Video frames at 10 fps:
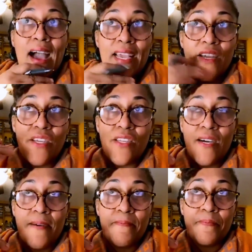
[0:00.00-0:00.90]
I
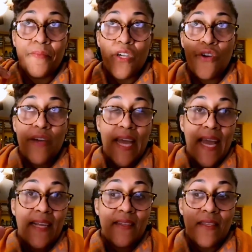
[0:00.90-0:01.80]
could
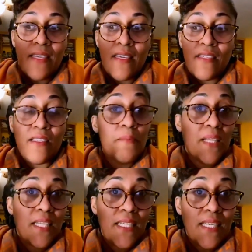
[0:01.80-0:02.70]
create the
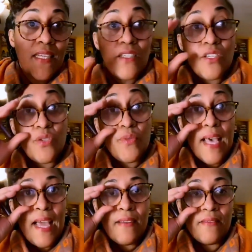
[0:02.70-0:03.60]
stability to do
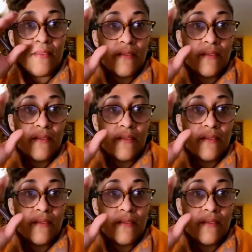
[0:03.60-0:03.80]
that.